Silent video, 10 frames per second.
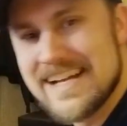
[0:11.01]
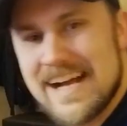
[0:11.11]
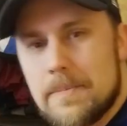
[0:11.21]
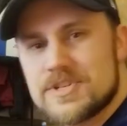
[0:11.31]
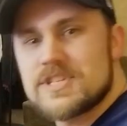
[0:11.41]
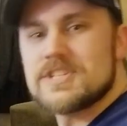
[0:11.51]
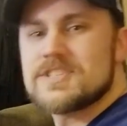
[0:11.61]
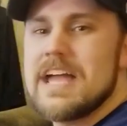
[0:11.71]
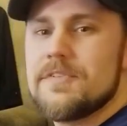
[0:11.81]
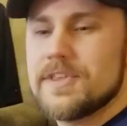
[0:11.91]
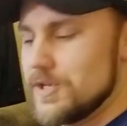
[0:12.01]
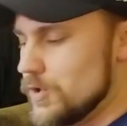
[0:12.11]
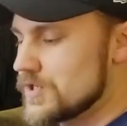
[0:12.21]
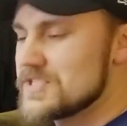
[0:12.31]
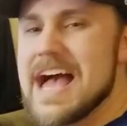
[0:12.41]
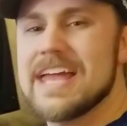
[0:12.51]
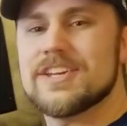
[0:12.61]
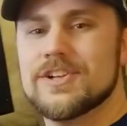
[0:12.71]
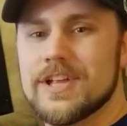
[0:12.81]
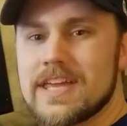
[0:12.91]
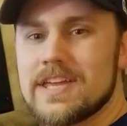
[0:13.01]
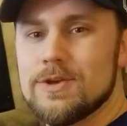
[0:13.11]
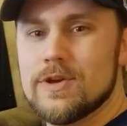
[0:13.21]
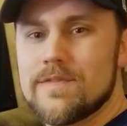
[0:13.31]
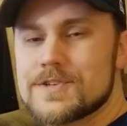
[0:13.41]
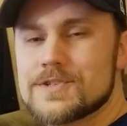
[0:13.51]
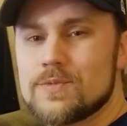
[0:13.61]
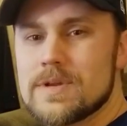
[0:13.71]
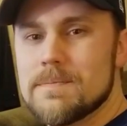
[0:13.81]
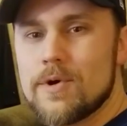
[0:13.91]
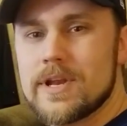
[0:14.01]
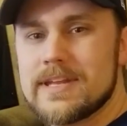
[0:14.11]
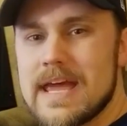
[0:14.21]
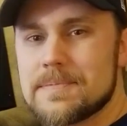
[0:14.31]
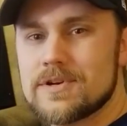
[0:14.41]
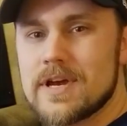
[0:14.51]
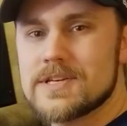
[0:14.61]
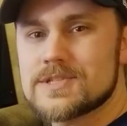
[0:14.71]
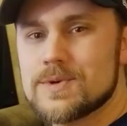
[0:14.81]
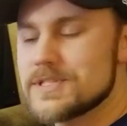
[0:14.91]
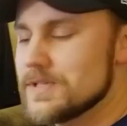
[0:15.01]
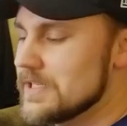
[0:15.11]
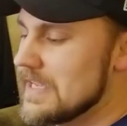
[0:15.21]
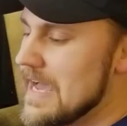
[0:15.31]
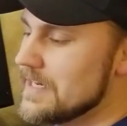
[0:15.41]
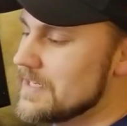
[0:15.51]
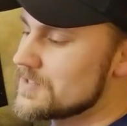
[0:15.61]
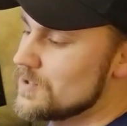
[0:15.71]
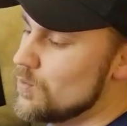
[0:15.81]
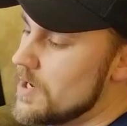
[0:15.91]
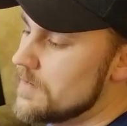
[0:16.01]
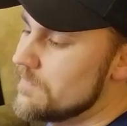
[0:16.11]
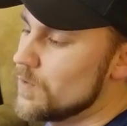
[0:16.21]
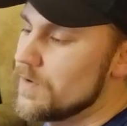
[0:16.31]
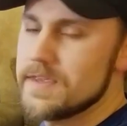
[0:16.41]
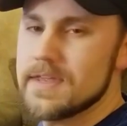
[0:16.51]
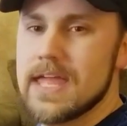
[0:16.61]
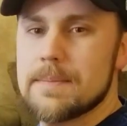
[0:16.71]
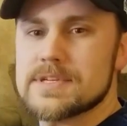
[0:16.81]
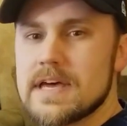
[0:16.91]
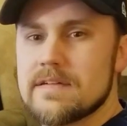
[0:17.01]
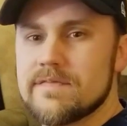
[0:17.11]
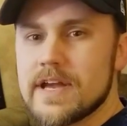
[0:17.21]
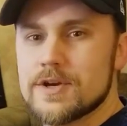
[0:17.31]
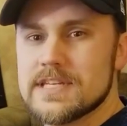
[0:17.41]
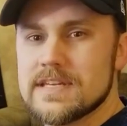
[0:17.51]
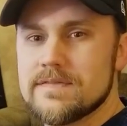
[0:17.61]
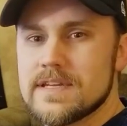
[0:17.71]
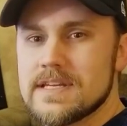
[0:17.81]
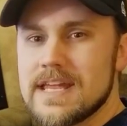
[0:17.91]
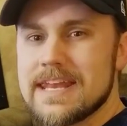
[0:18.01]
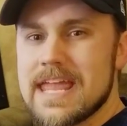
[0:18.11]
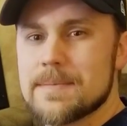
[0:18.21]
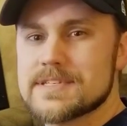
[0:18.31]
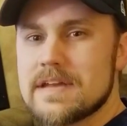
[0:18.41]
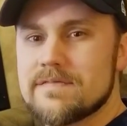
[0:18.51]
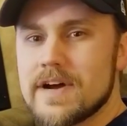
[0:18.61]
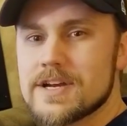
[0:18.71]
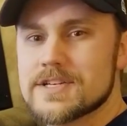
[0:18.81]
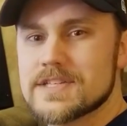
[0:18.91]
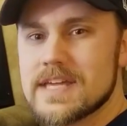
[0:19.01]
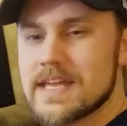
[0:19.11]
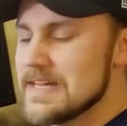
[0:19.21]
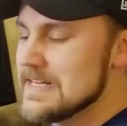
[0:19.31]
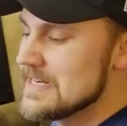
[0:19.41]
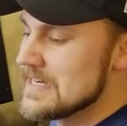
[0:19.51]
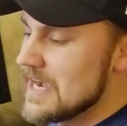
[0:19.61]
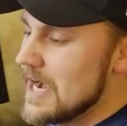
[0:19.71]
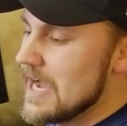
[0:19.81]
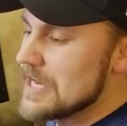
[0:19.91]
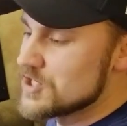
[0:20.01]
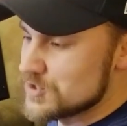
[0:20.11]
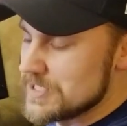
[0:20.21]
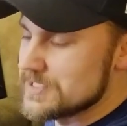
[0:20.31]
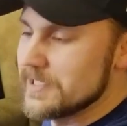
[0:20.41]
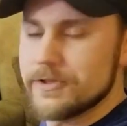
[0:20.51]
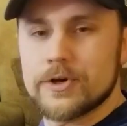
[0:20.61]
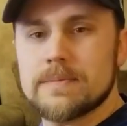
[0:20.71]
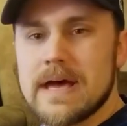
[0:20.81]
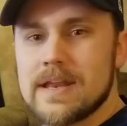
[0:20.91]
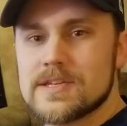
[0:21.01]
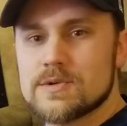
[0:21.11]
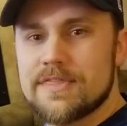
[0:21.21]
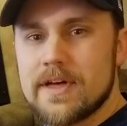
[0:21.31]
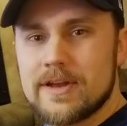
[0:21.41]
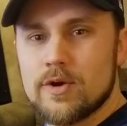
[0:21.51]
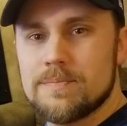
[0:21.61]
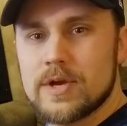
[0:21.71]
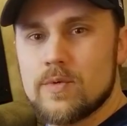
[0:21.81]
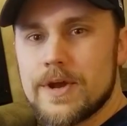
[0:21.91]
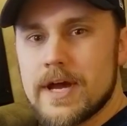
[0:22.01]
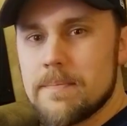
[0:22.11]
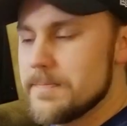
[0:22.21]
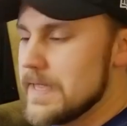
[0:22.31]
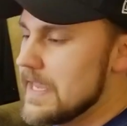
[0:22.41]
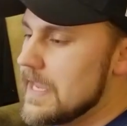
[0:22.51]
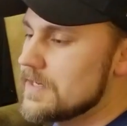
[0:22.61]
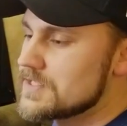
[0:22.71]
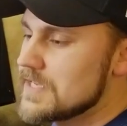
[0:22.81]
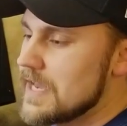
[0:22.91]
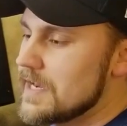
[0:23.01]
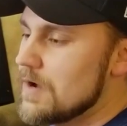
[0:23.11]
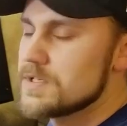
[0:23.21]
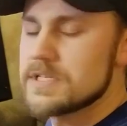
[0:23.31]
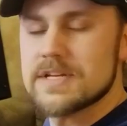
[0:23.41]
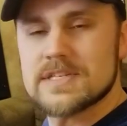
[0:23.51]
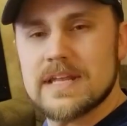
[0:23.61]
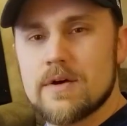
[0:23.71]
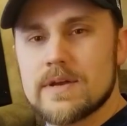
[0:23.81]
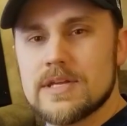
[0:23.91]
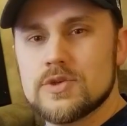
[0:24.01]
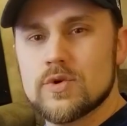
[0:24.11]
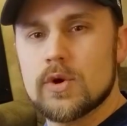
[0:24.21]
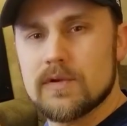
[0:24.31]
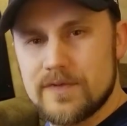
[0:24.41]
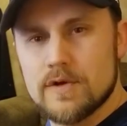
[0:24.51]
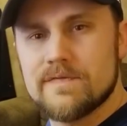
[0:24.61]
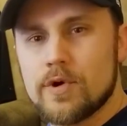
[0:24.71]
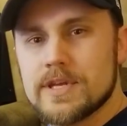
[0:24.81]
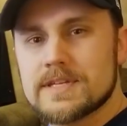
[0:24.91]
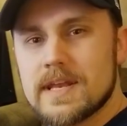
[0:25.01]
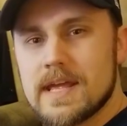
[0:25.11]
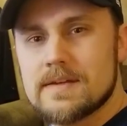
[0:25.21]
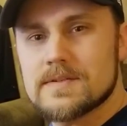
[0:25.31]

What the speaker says: I'm just testing out the new SideClick universal remote adapter I just recently got. It's the one for the Amazon Fire TV and Amazon Fire Stick. I just recently learned about it, so I thought I would pick one up and decided I would test it out and do a review for you today.